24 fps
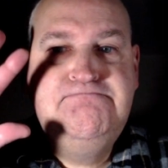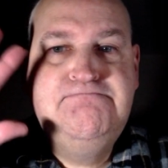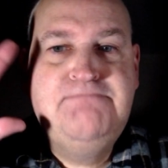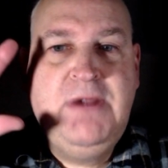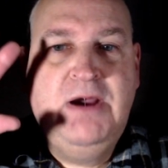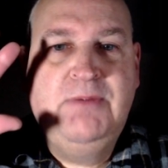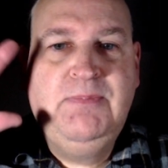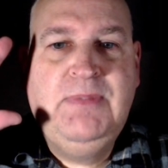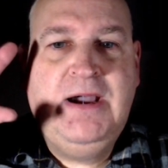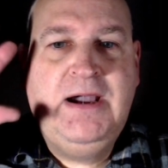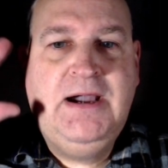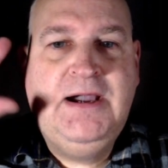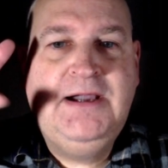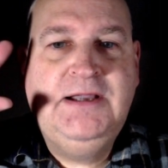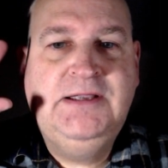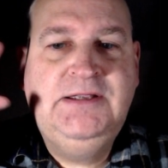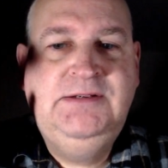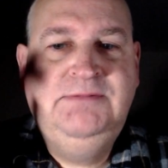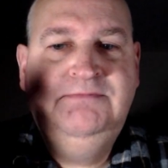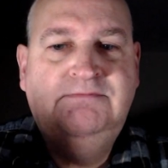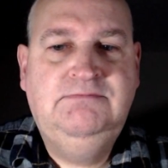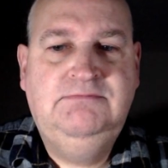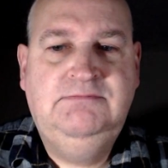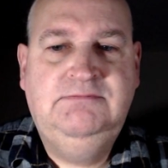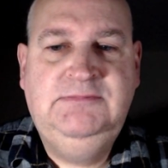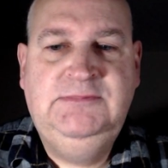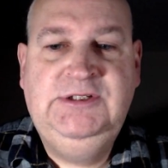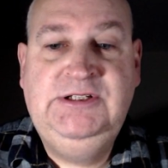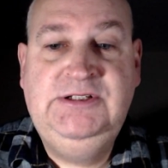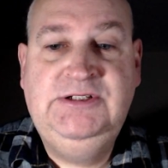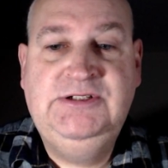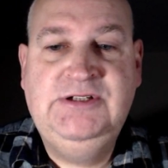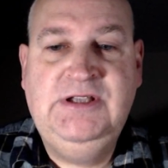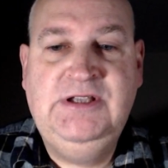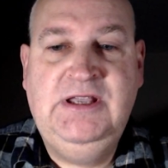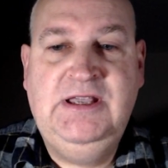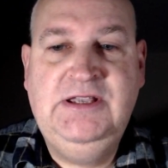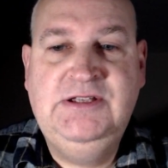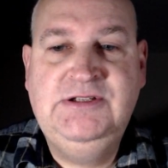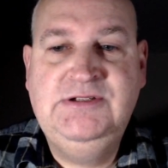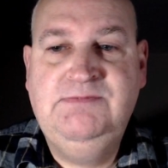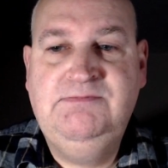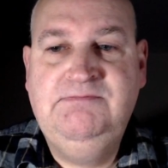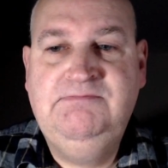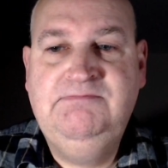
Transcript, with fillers: Bye-bye, he says.